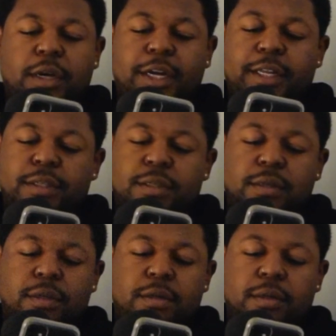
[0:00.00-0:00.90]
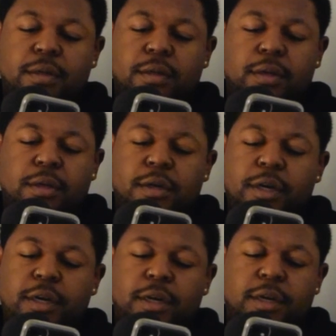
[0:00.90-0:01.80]
It's,
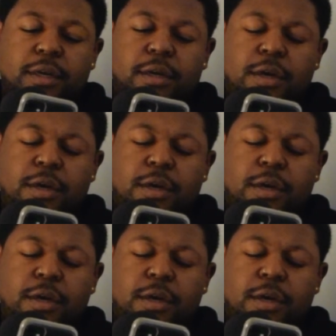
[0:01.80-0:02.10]
uh,